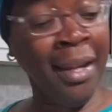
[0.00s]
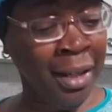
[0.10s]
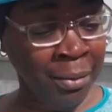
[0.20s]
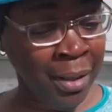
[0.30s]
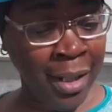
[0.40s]

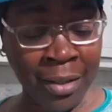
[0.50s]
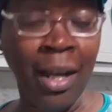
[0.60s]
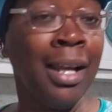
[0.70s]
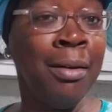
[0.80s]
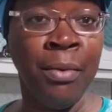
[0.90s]
Anyways,
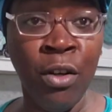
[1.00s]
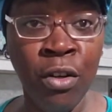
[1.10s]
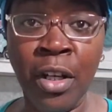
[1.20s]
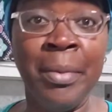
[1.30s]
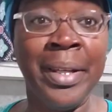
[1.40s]
y'all, I'm
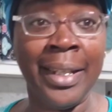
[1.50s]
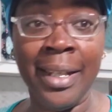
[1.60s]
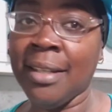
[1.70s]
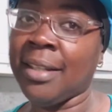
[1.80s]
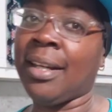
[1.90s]
hungry. I'm in the
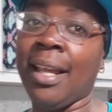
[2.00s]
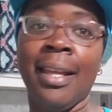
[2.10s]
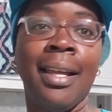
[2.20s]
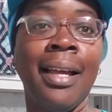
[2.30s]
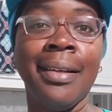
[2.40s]
kitchen and
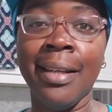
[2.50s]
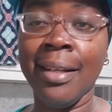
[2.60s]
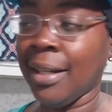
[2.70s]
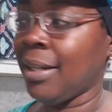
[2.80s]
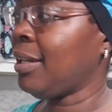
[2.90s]
I ain't got
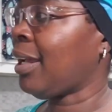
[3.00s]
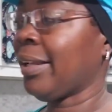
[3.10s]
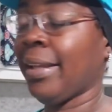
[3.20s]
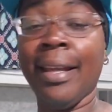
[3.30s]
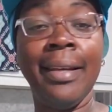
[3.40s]
nothing to eat.
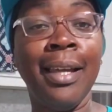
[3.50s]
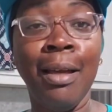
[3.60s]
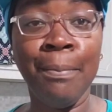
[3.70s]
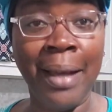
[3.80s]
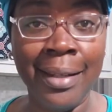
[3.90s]
I
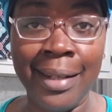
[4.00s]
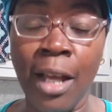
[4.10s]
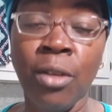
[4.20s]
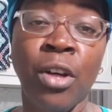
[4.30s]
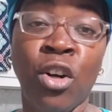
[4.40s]
cannot bite
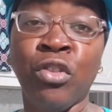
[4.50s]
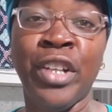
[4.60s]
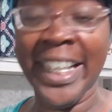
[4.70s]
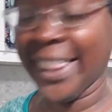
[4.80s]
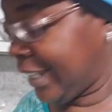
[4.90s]
down
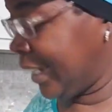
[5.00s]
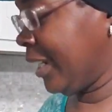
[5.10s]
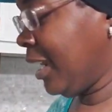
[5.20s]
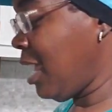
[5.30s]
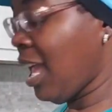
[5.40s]
on
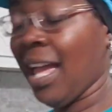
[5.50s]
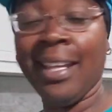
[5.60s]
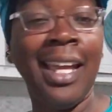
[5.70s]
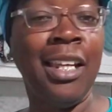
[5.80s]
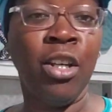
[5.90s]
nothing. I
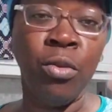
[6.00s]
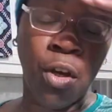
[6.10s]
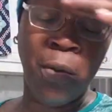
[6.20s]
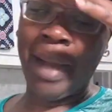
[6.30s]
can't do no